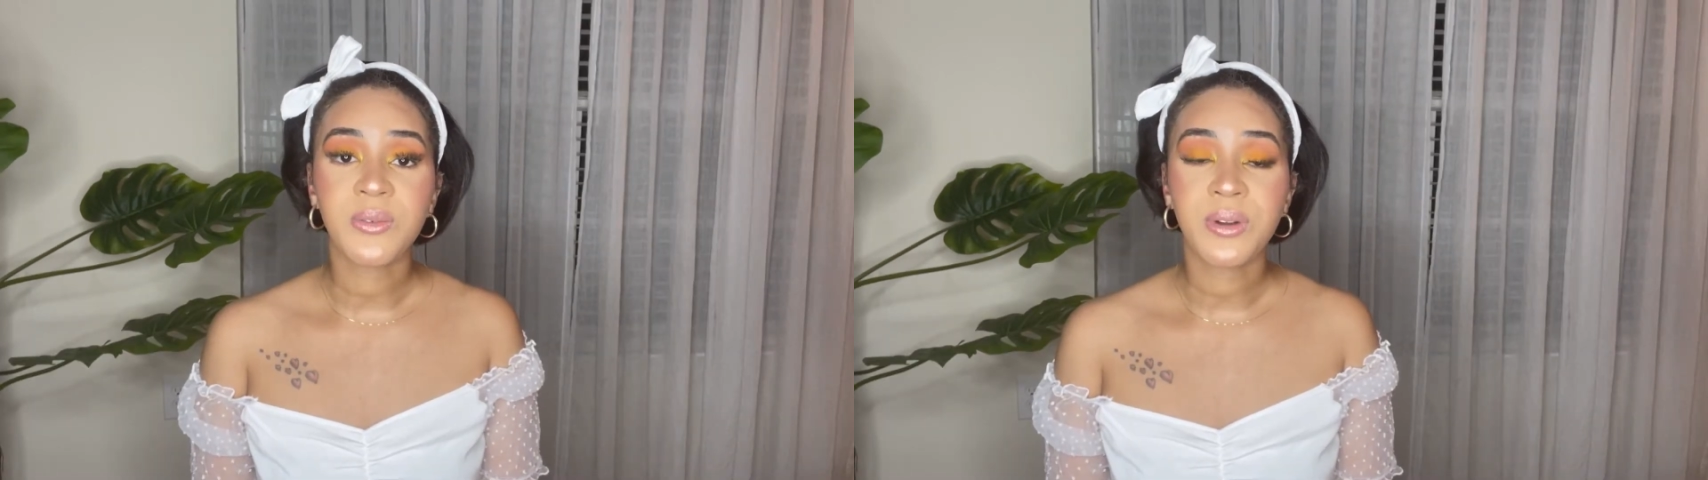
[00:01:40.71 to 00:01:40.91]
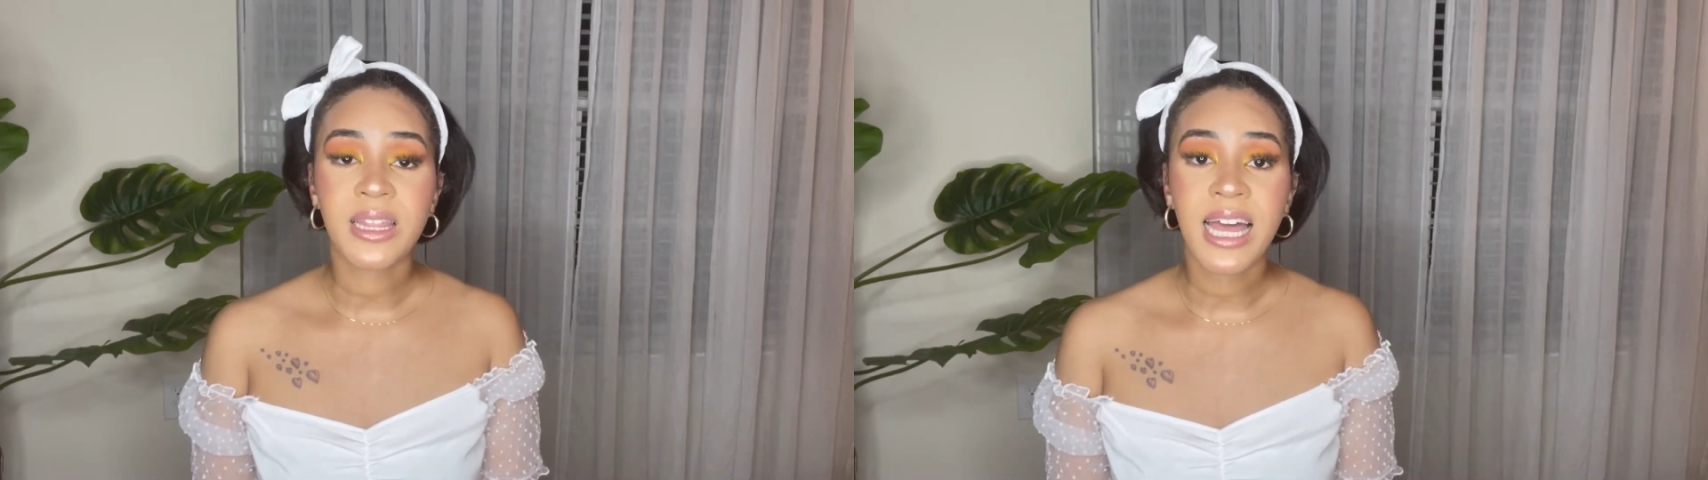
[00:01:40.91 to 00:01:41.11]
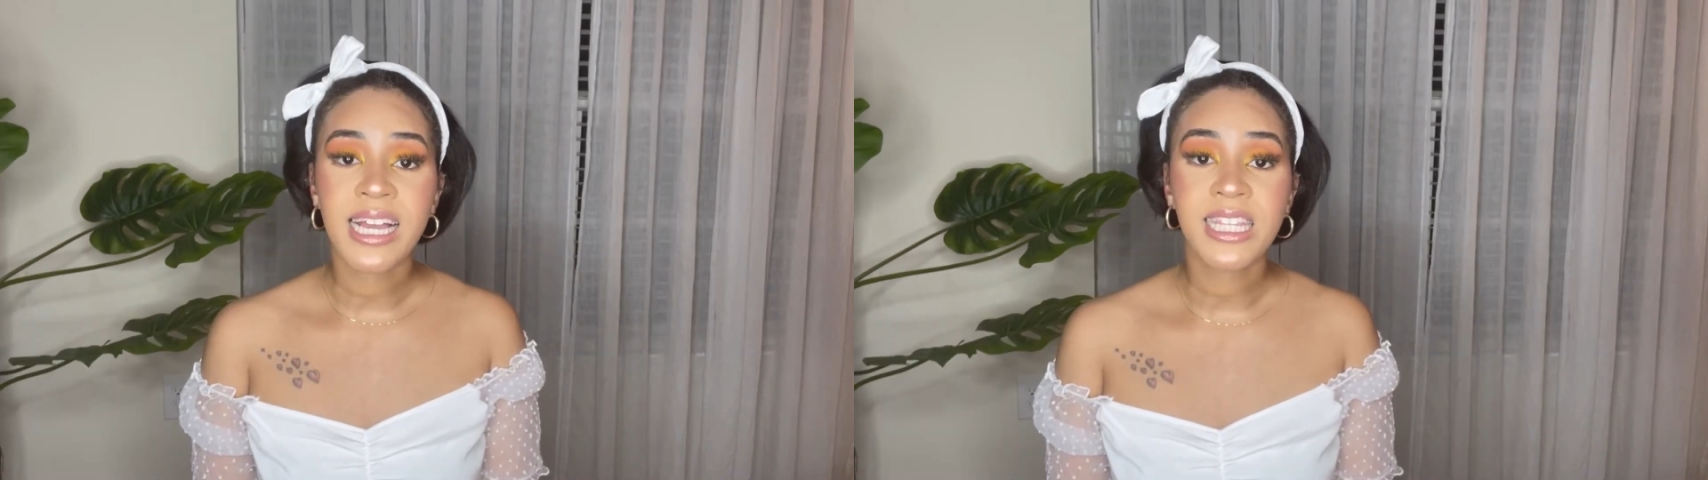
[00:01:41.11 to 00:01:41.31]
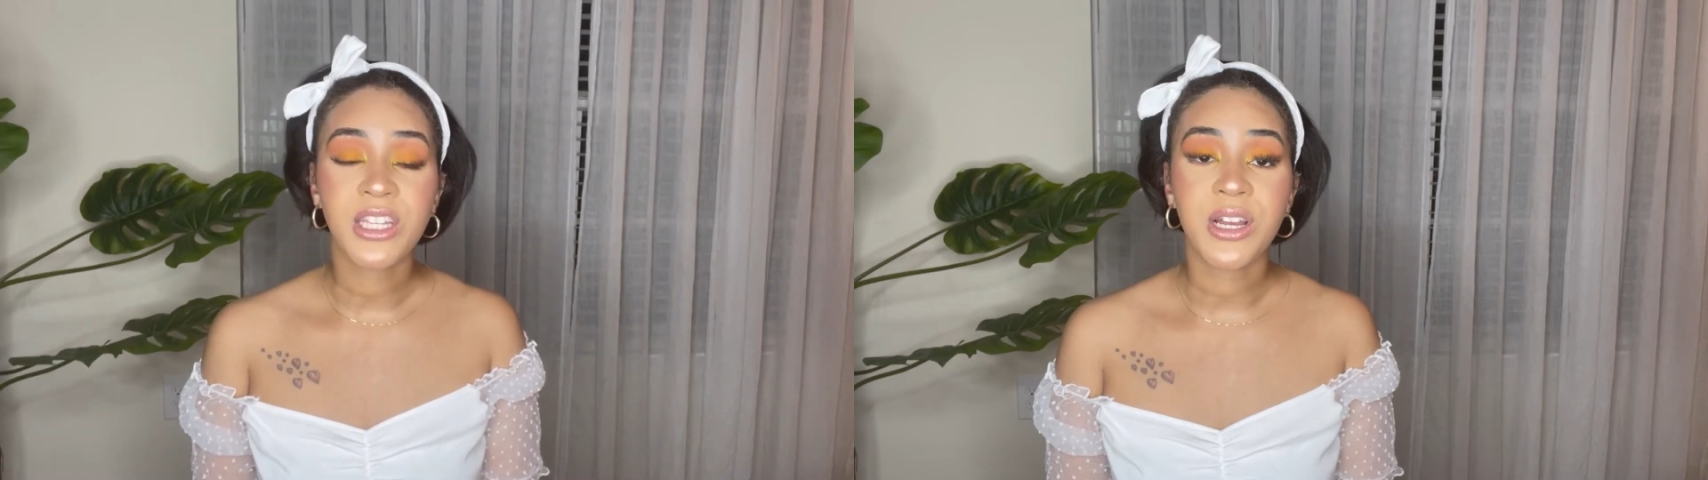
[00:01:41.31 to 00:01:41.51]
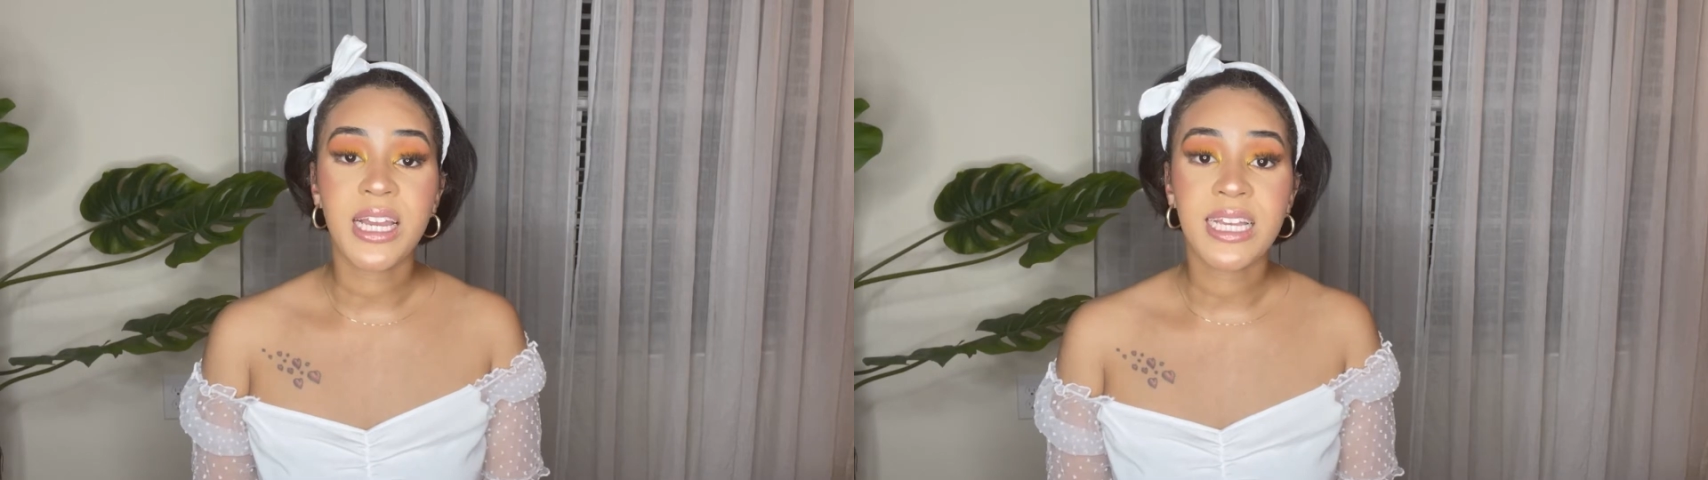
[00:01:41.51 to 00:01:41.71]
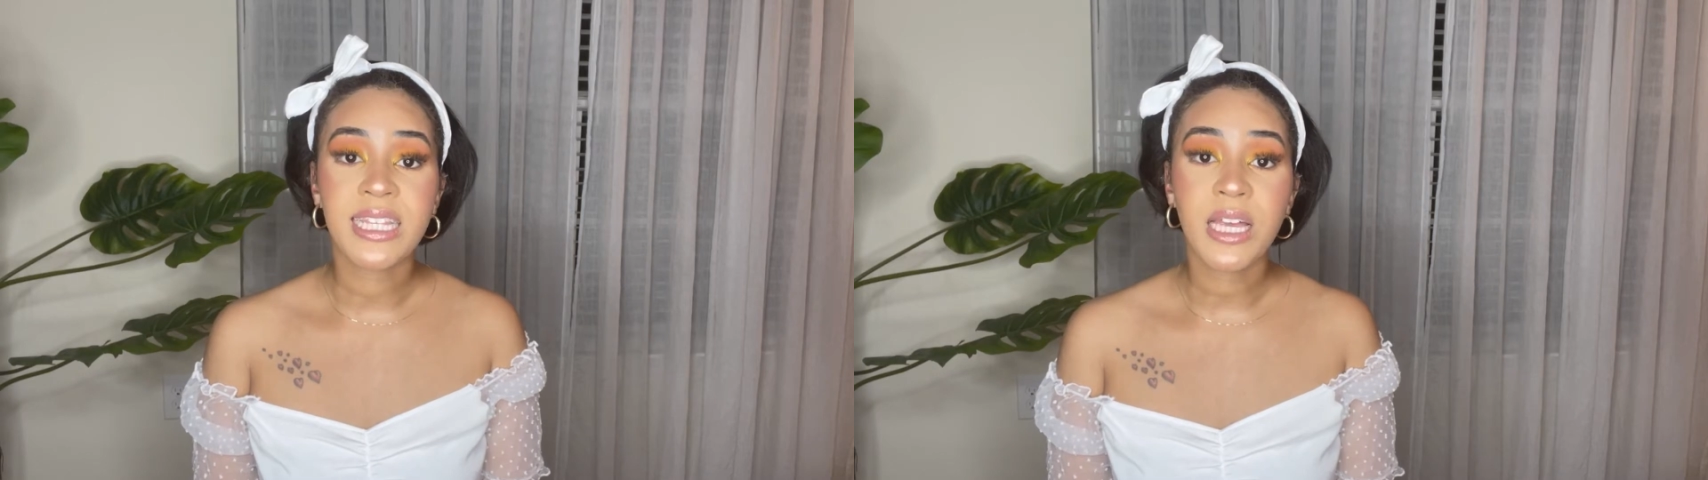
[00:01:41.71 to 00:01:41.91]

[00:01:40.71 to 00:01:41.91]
relaxer is